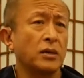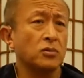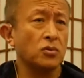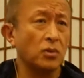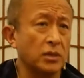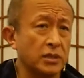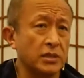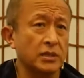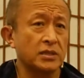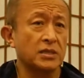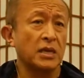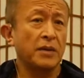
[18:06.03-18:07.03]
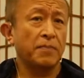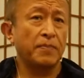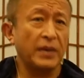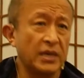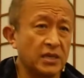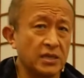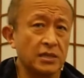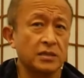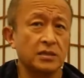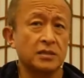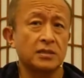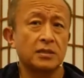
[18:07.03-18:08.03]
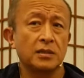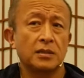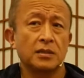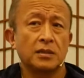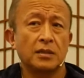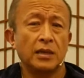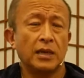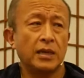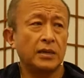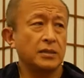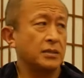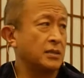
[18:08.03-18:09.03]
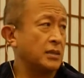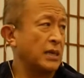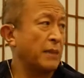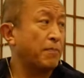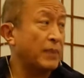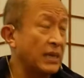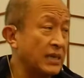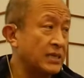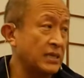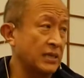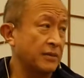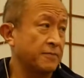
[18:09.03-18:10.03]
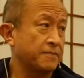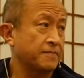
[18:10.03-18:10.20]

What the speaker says: tolerance, patience, and ability,